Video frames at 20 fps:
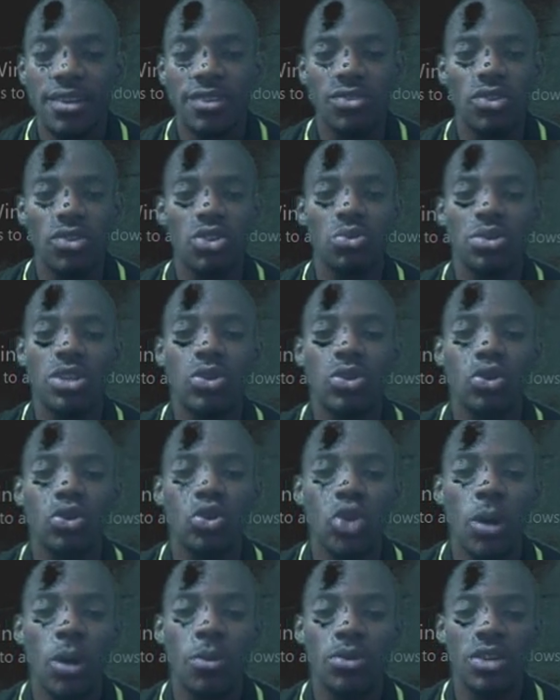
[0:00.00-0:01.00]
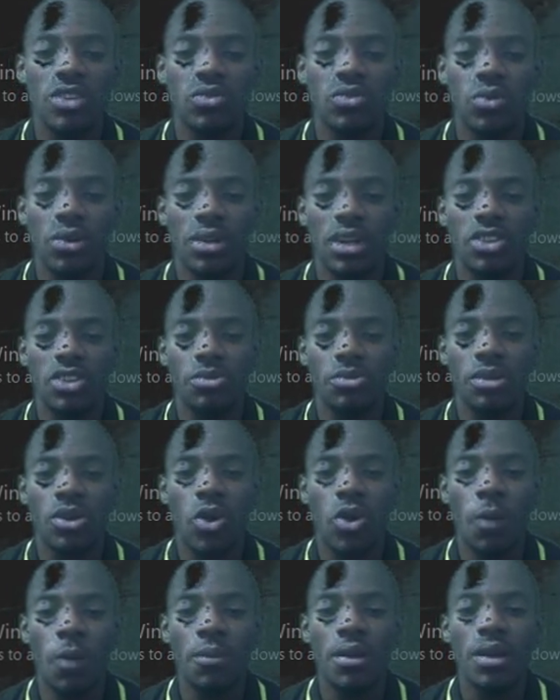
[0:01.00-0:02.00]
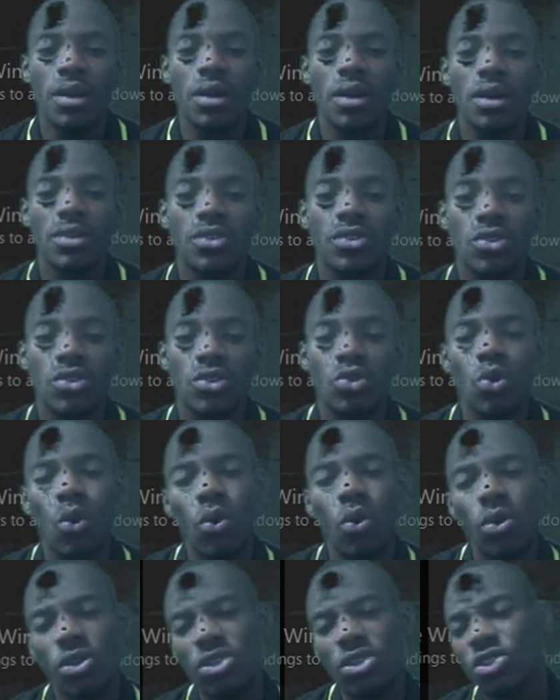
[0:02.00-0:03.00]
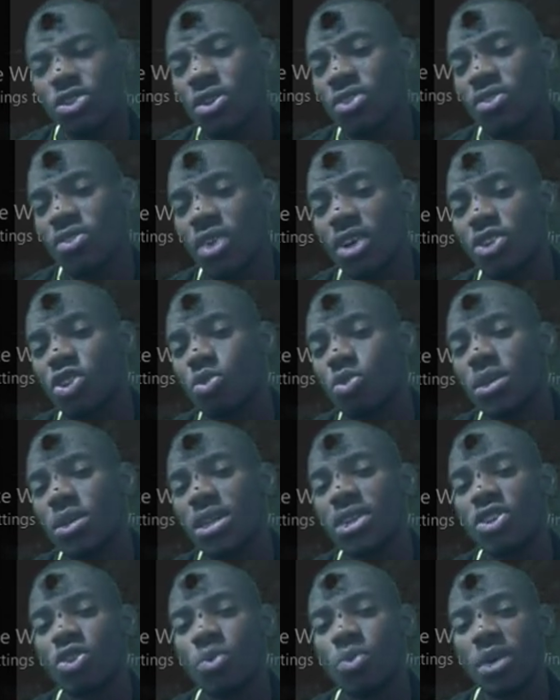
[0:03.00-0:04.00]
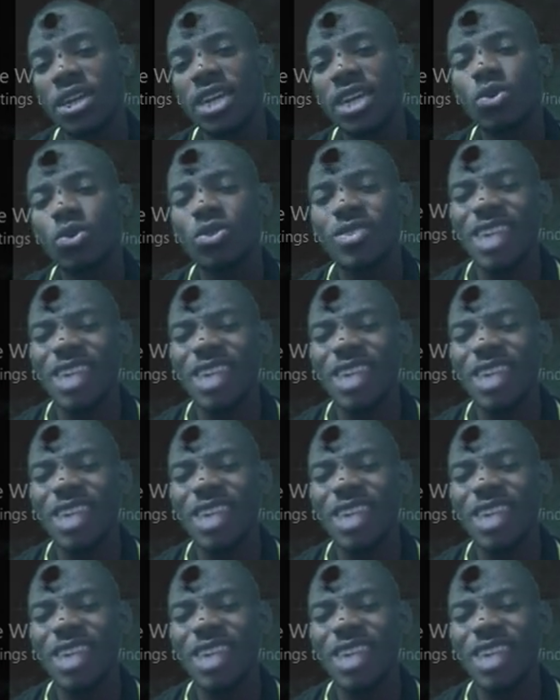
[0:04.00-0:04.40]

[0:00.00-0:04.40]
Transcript: So you will need to double this one. It will become you will need to